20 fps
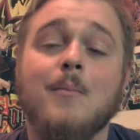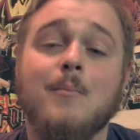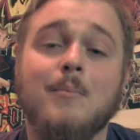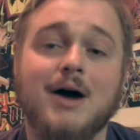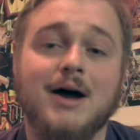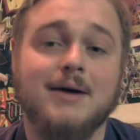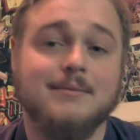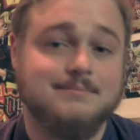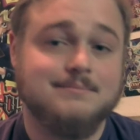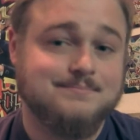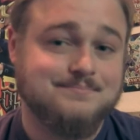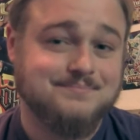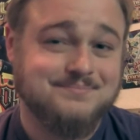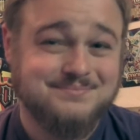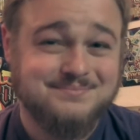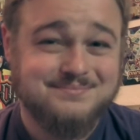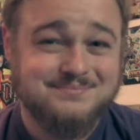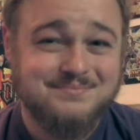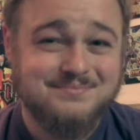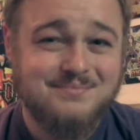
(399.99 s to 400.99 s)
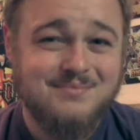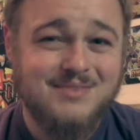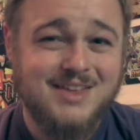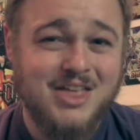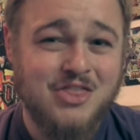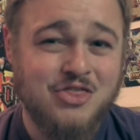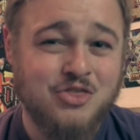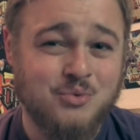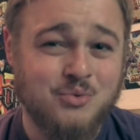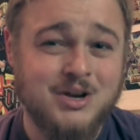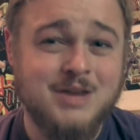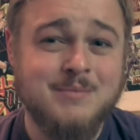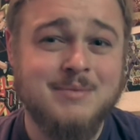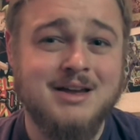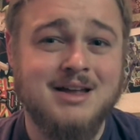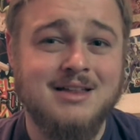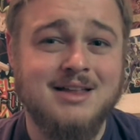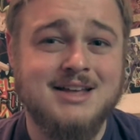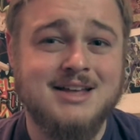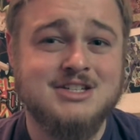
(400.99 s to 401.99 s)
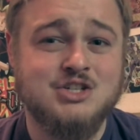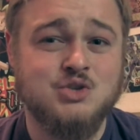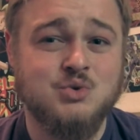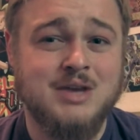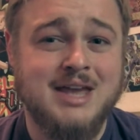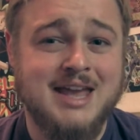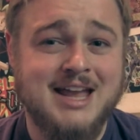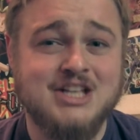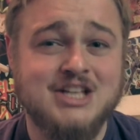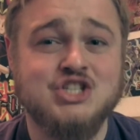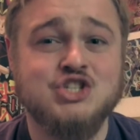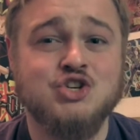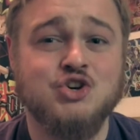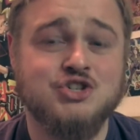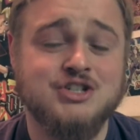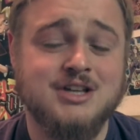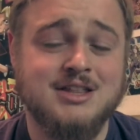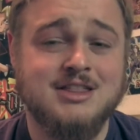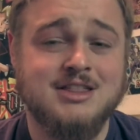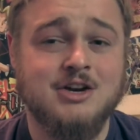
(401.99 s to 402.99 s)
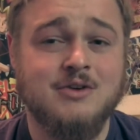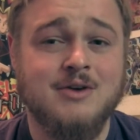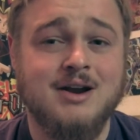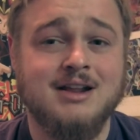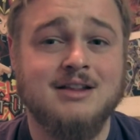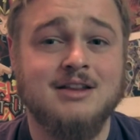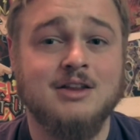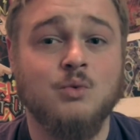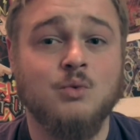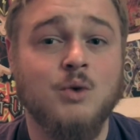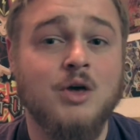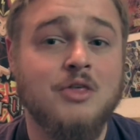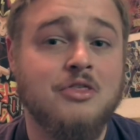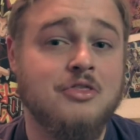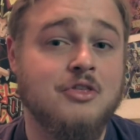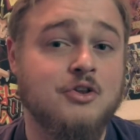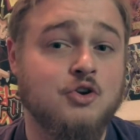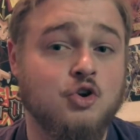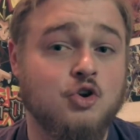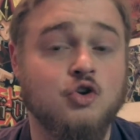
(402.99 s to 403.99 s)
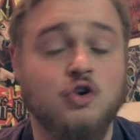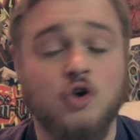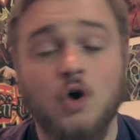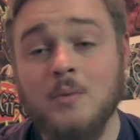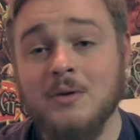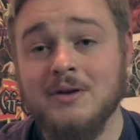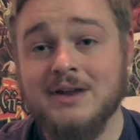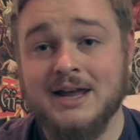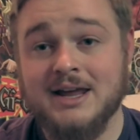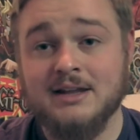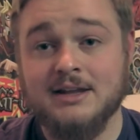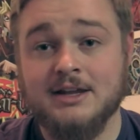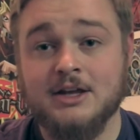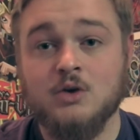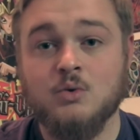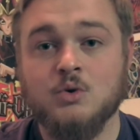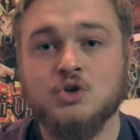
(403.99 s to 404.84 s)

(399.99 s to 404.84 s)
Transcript: But 3 BLS, you can search it theoretically with the Noble Knight Link,